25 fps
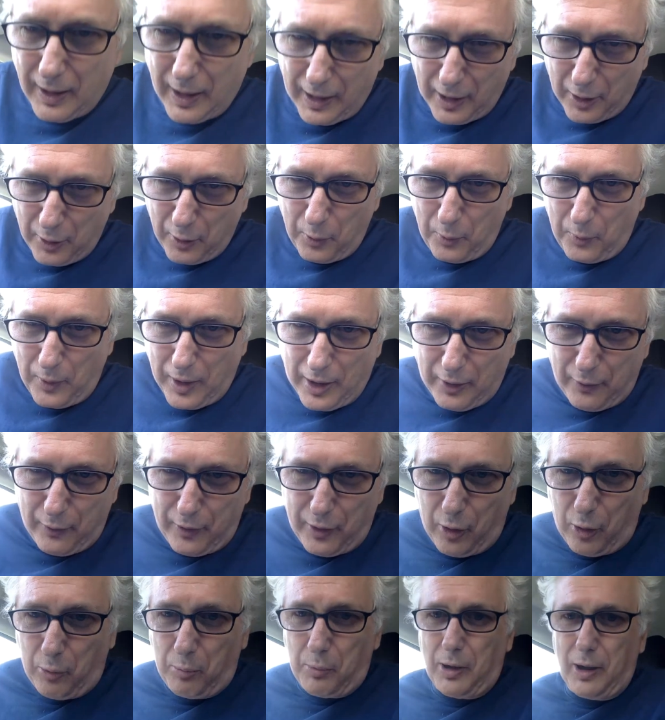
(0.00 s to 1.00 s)
Hello,
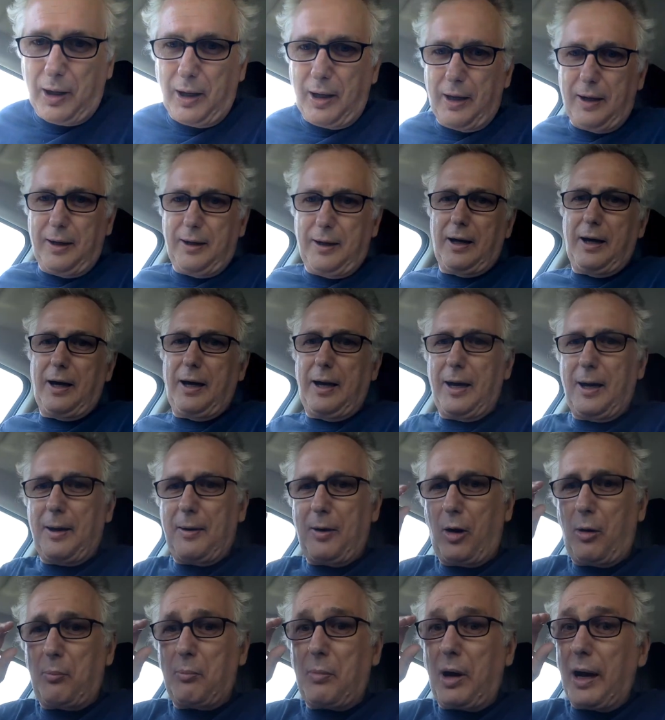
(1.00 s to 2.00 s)
Henry Normal here
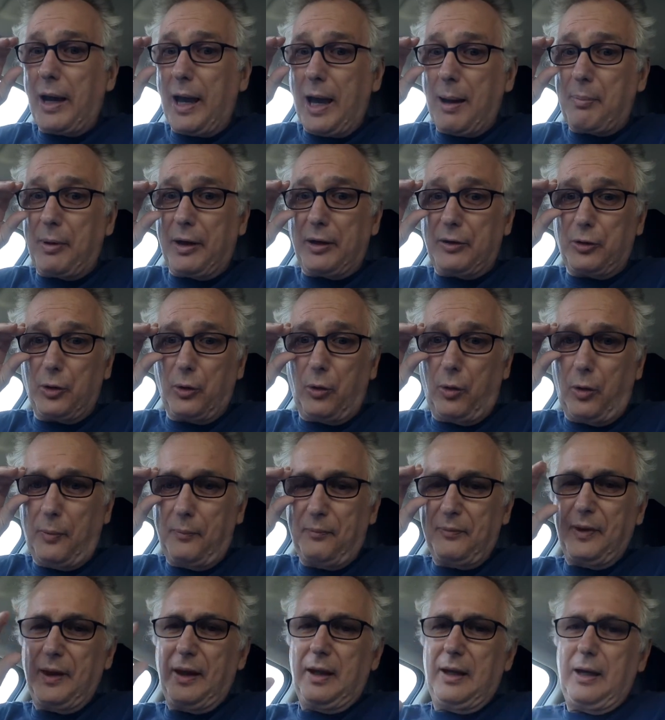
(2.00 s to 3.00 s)
on my epic tour.
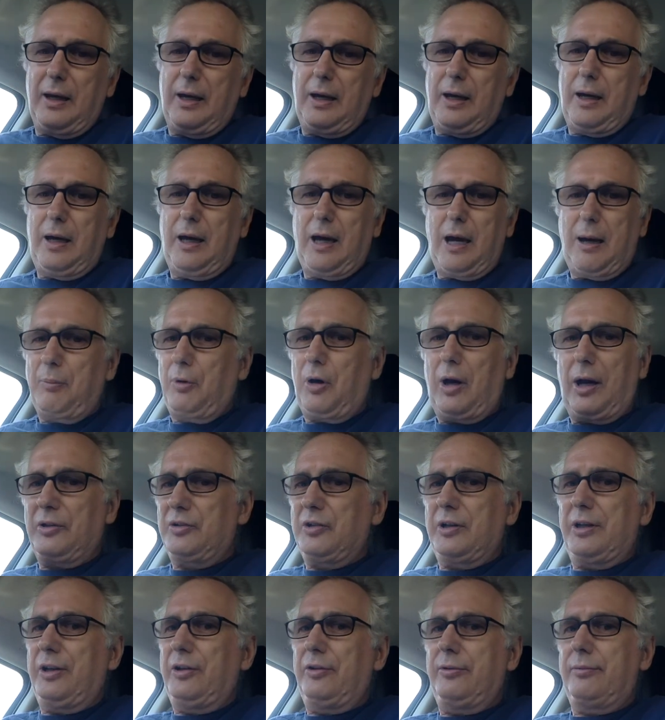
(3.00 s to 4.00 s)
I'm
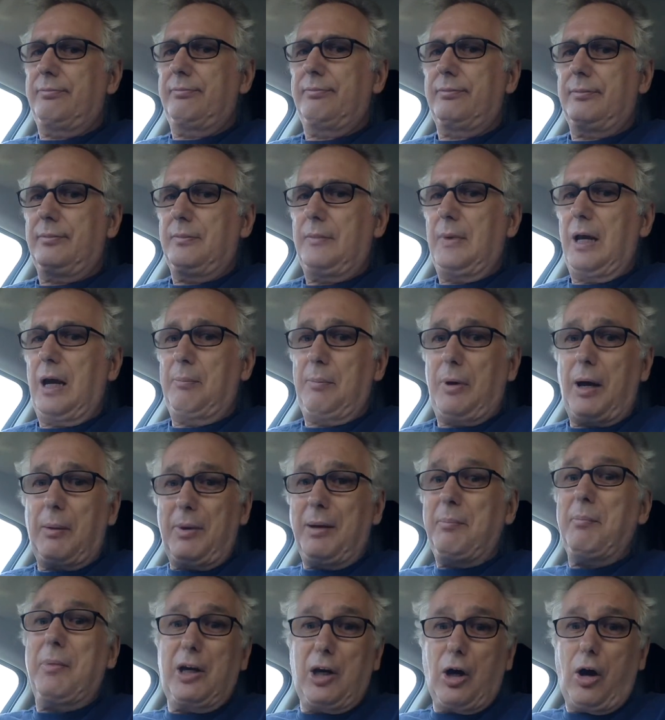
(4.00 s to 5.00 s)

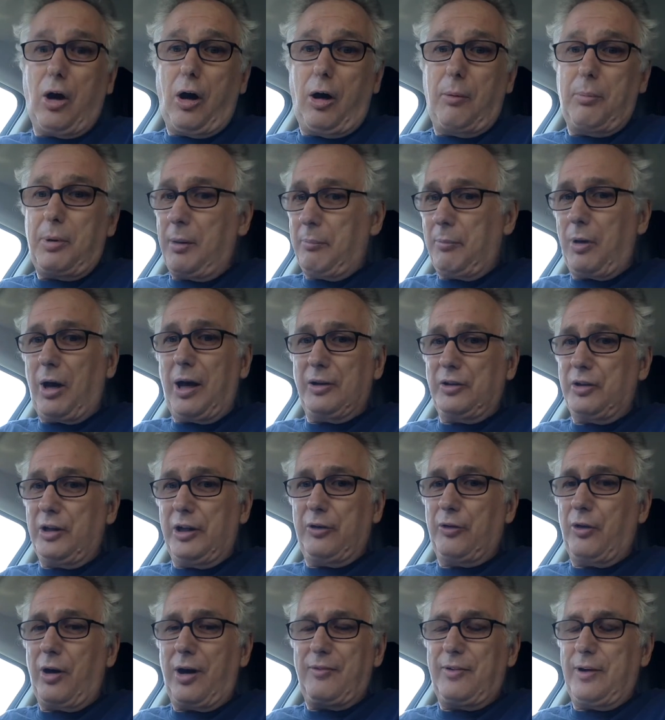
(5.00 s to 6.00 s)
in my car, but I'm not
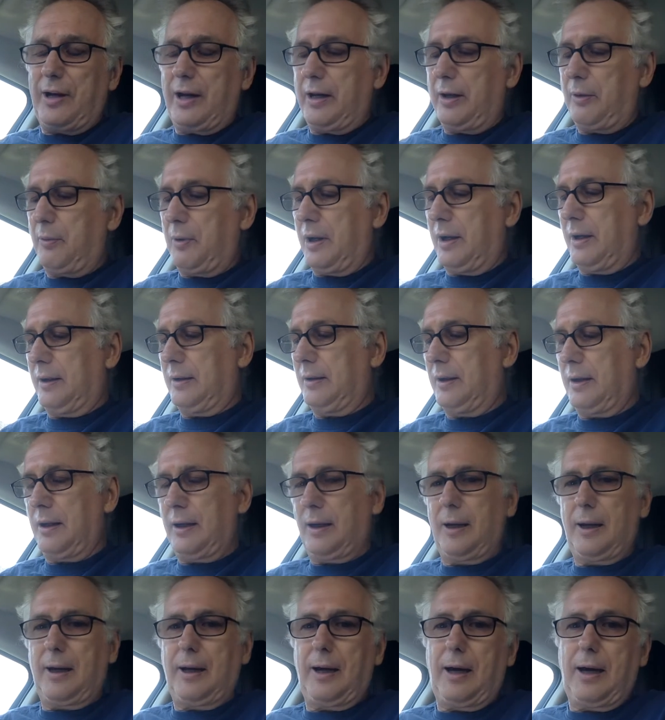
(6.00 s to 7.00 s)
actually driving anywhere.
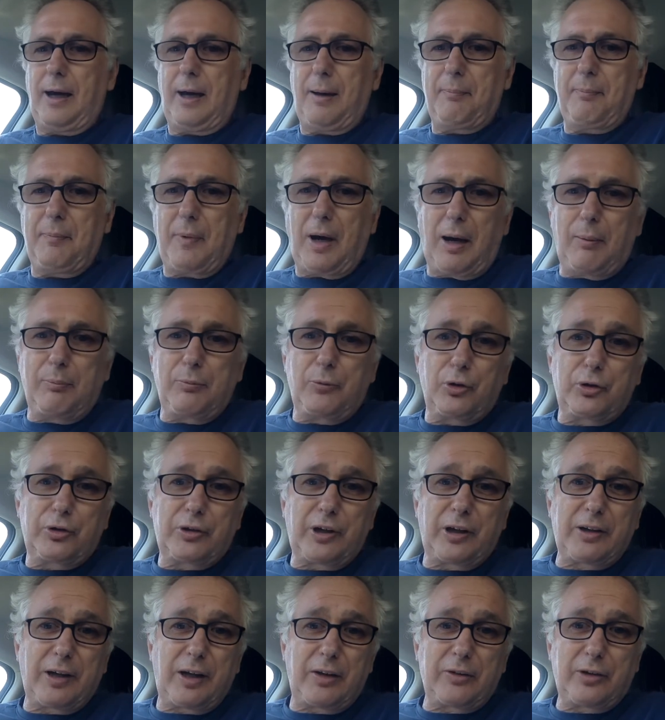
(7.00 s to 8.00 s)
I'm just
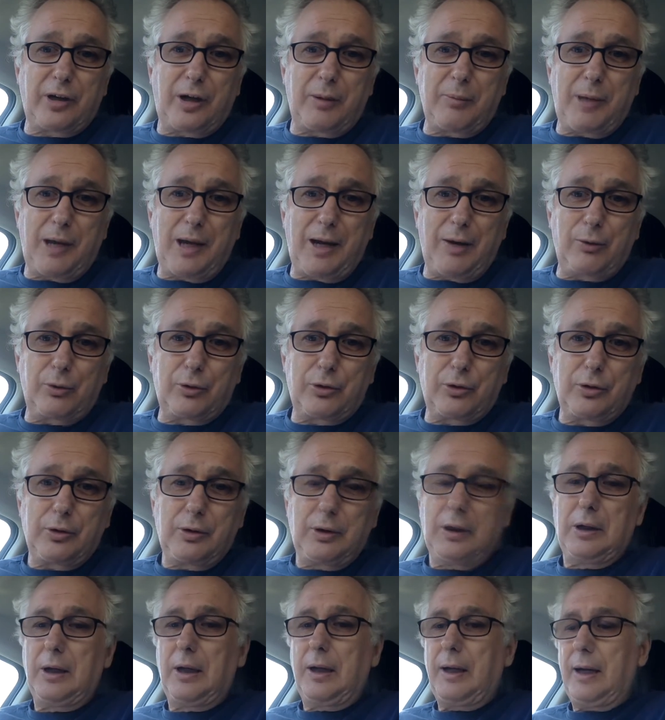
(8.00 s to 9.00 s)
sat outside my house.
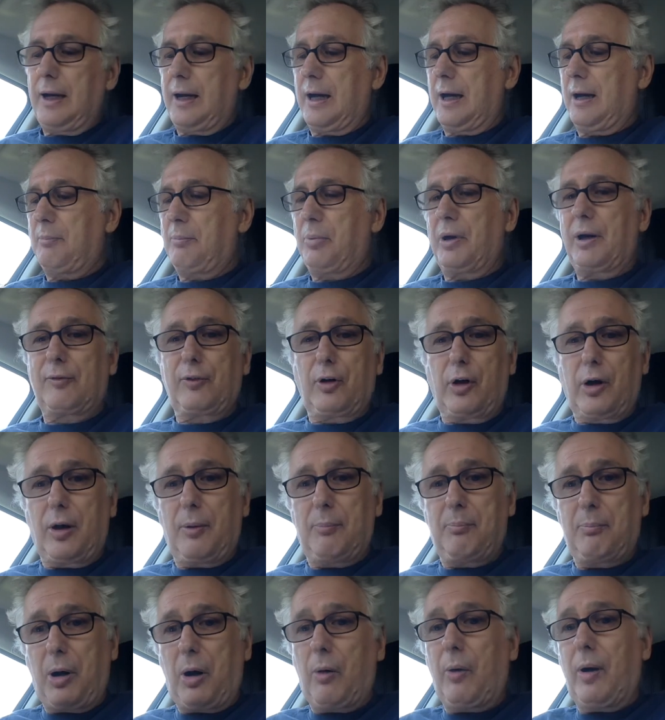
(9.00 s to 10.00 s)
But I've got
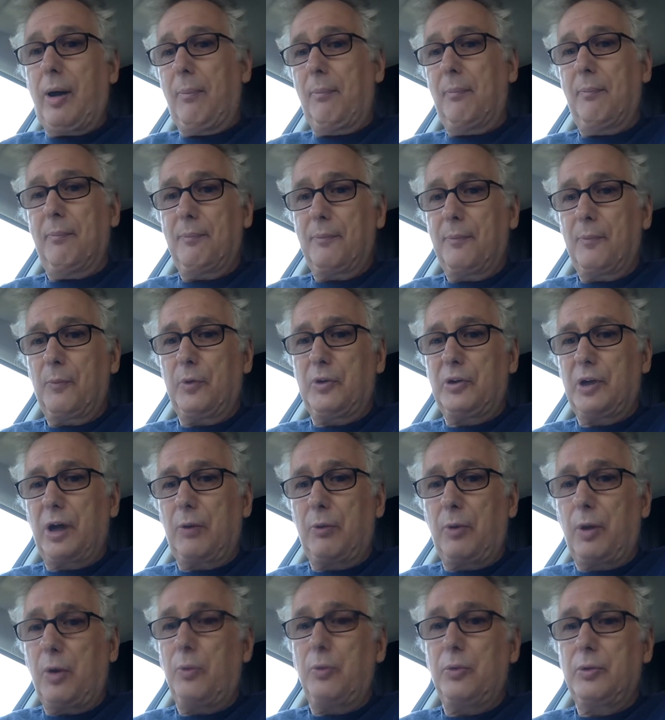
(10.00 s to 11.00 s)
a poem which I
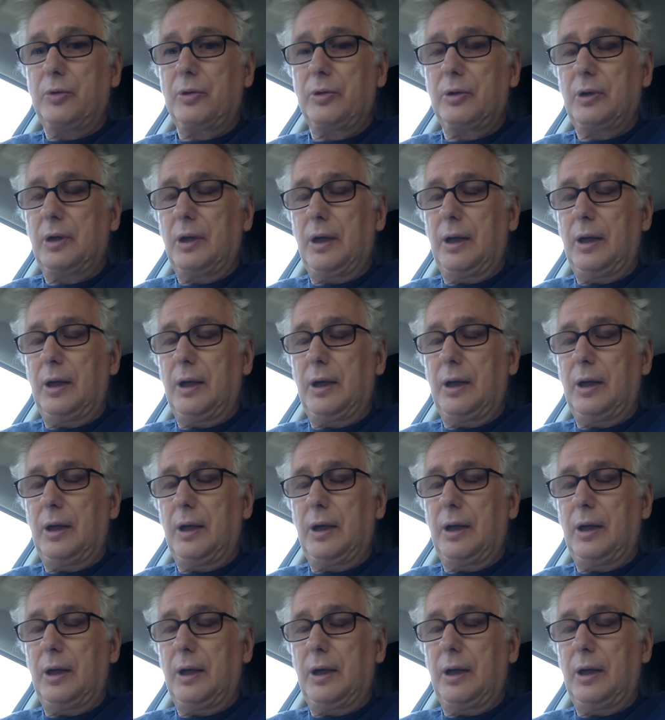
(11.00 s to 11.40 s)
wrote